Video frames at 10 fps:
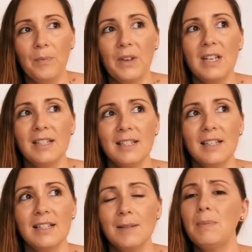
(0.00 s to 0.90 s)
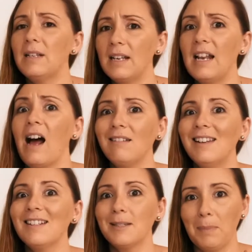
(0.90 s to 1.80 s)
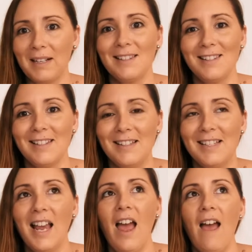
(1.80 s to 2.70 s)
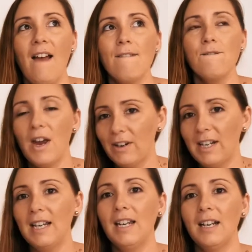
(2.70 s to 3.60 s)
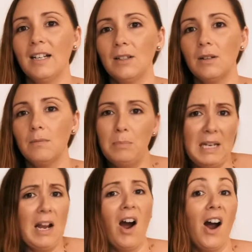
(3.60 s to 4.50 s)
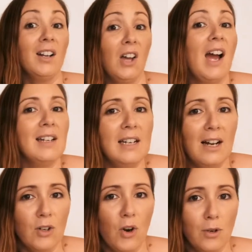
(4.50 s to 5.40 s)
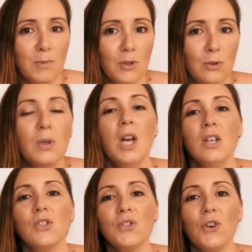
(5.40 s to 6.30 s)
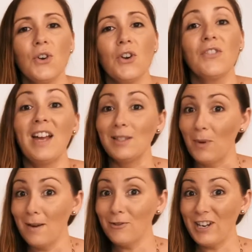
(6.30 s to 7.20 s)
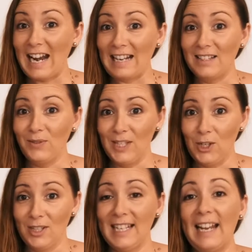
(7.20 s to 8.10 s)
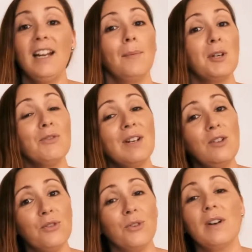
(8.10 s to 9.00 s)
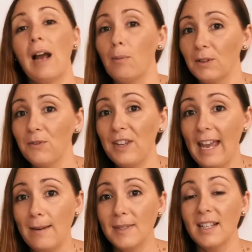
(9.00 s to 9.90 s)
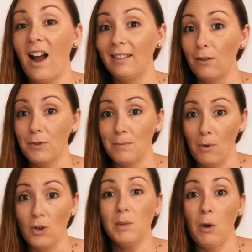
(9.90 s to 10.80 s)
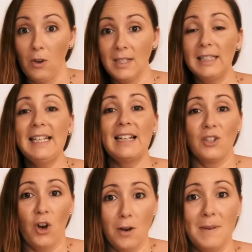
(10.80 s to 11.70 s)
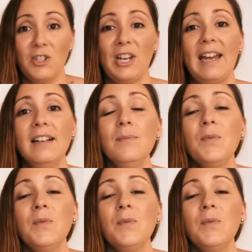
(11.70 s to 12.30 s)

It's been an unexpected, very big highlight in our homeschool. So that's why I created this video today. I'm going to run you through a couple of the games that I love the most personally as a home educator.